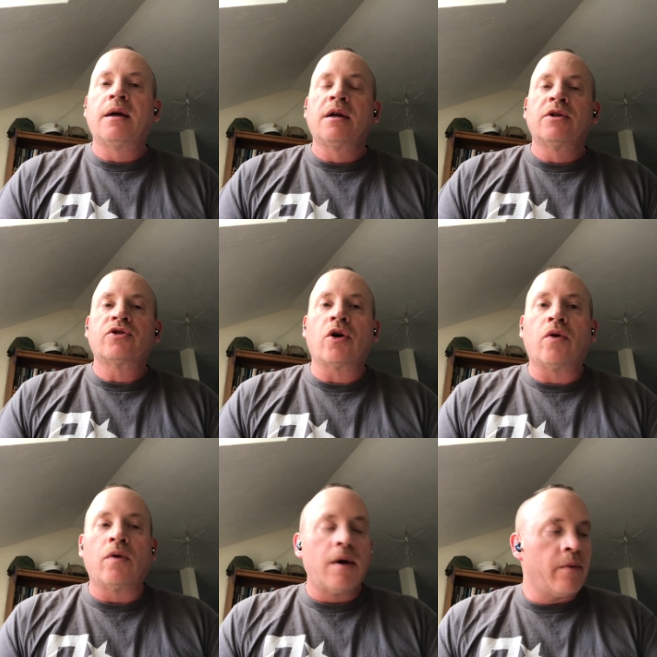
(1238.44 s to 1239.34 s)

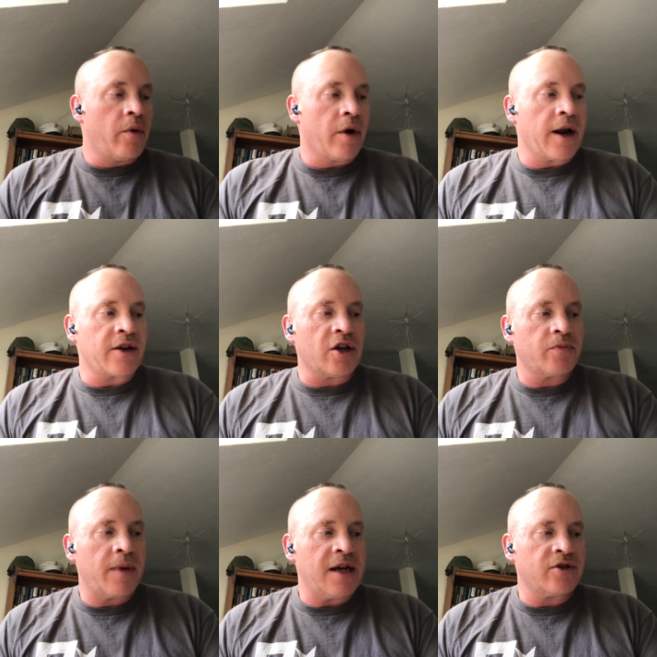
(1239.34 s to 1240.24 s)
So we want to touch
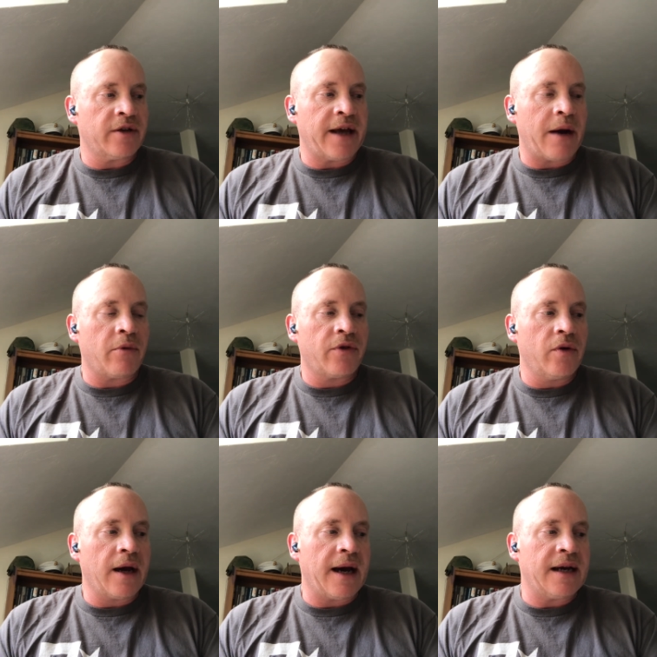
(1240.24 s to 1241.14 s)
base on that with you
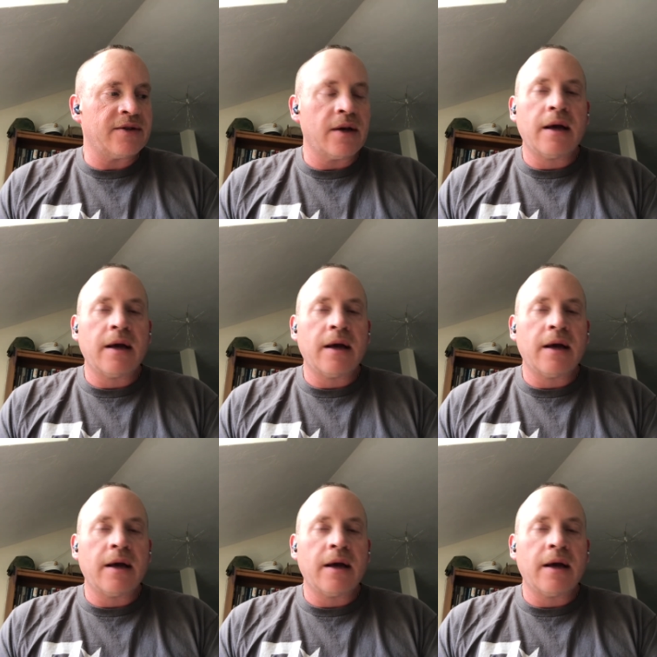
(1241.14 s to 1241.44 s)
guys,